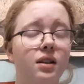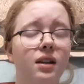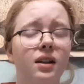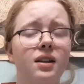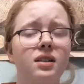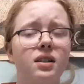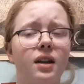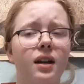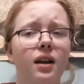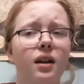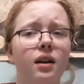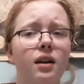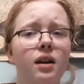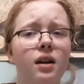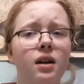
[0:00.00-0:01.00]
and he's like,
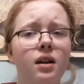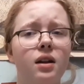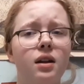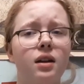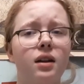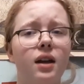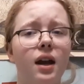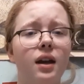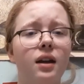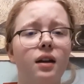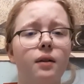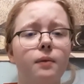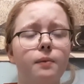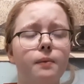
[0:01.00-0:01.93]
Katie,